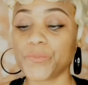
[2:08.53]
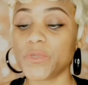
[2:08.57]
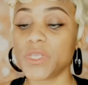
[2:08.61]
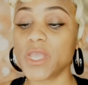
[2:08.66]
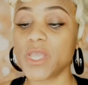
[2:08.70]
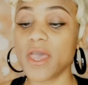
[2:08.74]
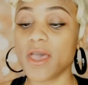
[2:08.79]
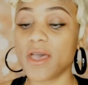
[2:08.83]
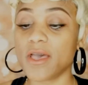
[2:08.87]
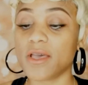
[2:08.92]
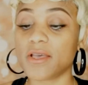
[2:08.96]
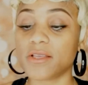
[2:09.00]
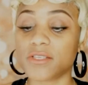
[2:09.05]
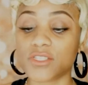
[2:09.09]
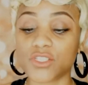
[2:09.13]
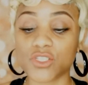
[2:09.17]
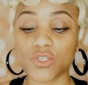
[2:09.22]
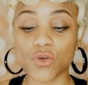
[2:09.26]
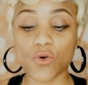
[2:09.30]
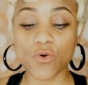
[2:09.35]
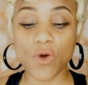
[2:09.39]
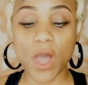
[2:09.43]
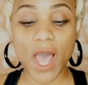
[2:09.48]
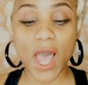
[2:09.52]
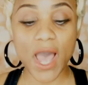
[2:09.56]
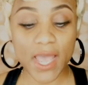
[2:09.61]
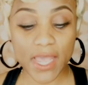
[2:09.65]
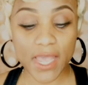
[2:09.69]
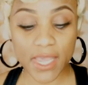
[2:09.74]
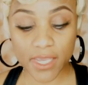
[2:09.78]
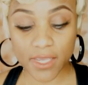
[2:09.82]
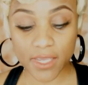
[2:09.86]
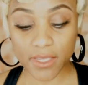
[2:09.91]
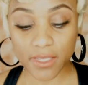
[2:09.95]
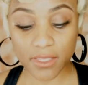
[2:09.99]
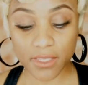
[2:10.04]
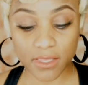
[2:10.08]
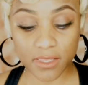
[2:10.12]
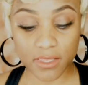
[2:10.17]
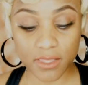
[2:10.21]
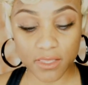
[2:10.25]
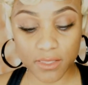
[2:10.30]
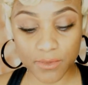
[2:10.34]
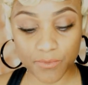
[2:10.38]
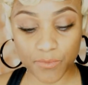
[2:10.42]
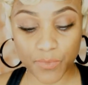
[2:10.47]
yeah, so I
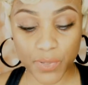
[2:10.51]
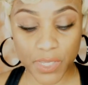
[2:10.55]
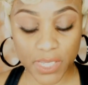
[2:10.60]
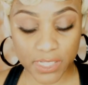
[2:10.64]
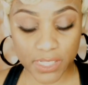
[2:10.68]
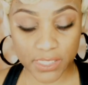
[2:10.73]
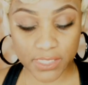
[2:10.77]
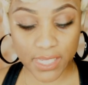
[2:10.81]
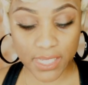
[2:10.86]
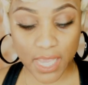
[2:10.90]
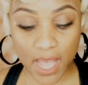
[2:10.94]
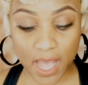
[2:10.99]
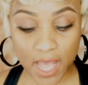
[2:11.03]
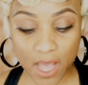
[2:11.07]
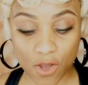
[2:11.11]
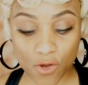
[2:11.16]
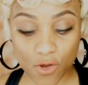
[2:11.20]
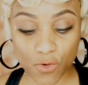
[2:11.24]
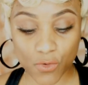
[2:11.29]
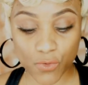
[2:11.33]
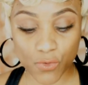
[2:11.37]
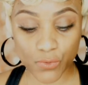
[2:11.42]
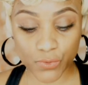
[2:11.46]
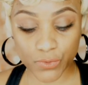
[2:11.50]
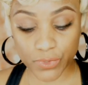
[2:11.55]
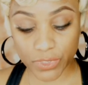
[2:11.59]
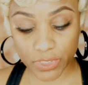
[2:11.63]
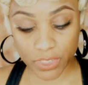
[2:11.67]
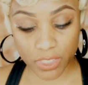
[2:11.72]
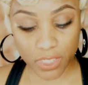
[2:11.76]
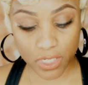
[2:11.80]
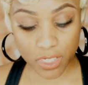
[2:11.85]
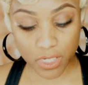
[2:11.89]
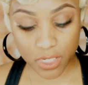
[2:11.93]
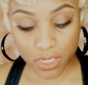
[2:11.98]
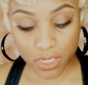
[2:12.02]
picked out